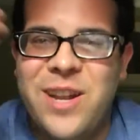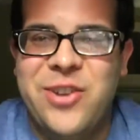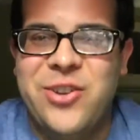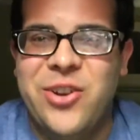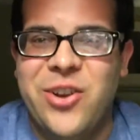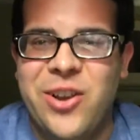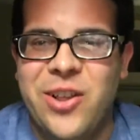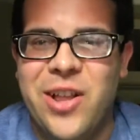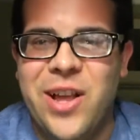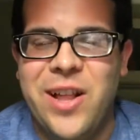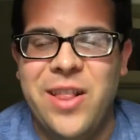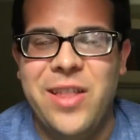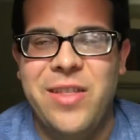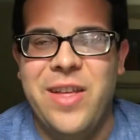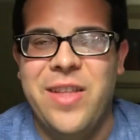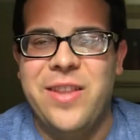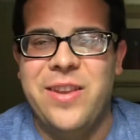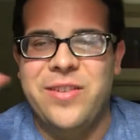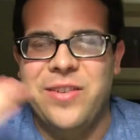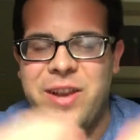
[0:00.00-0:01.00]
necessarily likely
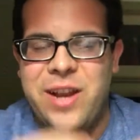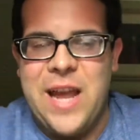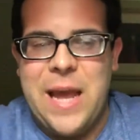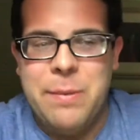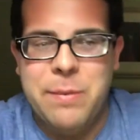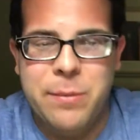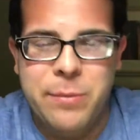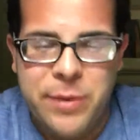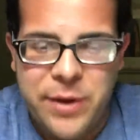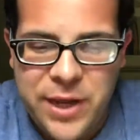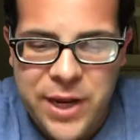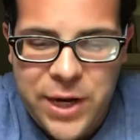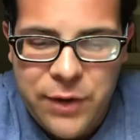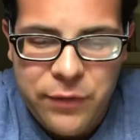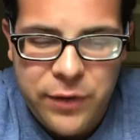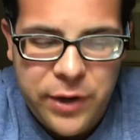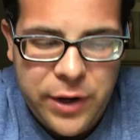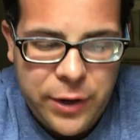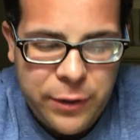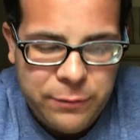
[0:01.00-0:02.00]
that that's going to happen, but you
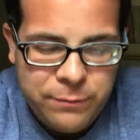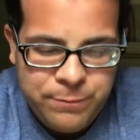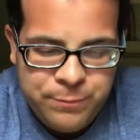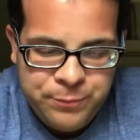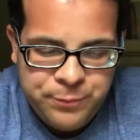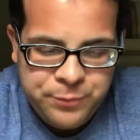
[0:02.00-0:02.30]
never know.